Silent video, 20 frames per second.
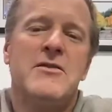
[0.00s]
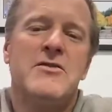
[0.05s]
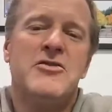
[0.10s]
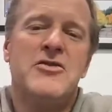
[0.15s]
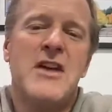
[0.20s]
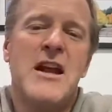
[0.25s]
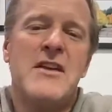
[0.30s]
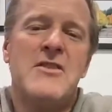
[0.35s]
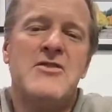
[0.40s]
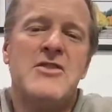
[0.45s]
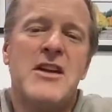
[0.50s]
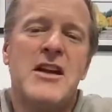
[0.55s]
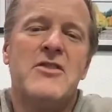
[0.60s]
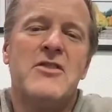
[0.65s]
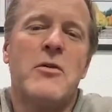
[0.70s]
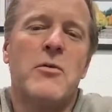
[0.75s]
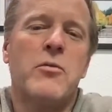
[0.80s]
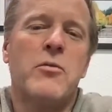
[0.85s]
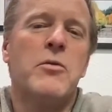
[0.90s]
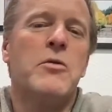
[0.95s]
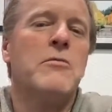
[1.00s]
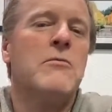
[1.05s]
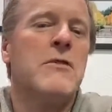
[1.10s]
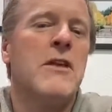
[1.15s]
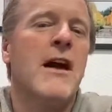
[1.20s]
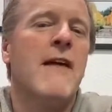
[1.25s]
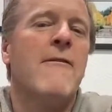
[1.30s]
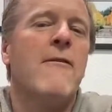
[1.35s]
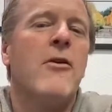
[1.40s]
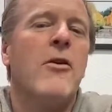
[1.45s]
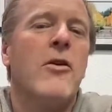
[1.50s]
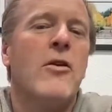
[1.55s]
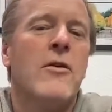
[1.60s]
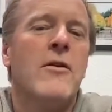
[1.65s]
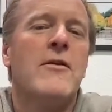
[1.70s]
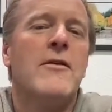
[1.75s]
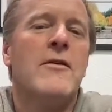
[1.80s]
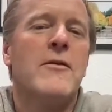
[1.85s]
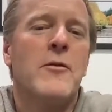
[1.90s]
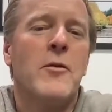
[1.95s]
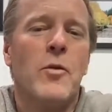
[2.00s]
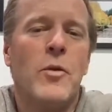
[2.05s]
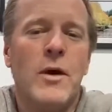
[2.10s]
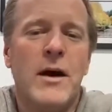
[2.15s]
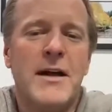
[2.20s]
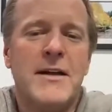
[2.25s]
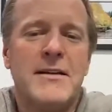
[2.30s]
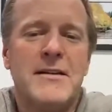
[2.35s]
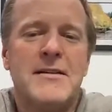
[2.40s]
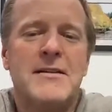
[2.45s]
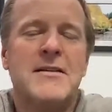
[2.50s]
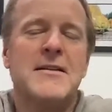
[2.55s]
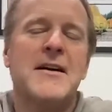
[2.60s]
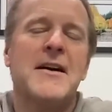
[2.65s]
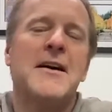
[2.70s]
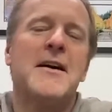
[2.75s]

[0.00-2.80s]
changing at the root level what